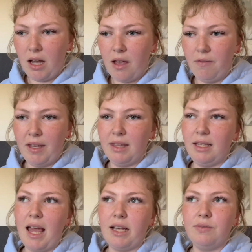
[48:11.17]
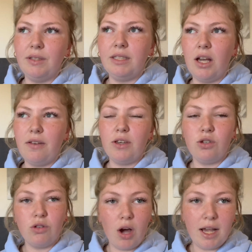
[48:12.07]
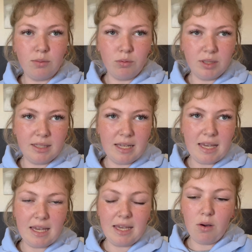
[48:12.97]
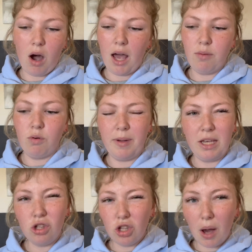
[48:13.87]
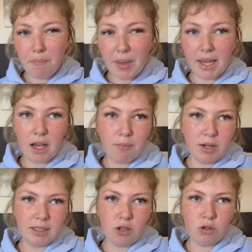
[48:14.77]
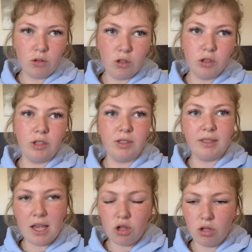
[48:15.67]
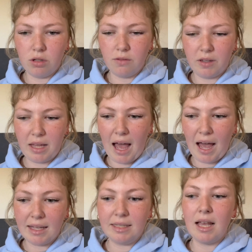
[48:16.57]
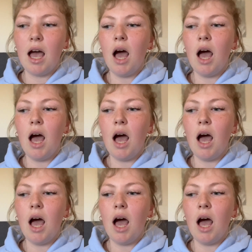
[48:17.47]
I think the next video that you guys will see, I will be jumping, I'm pretty sure, so stay tuned for that.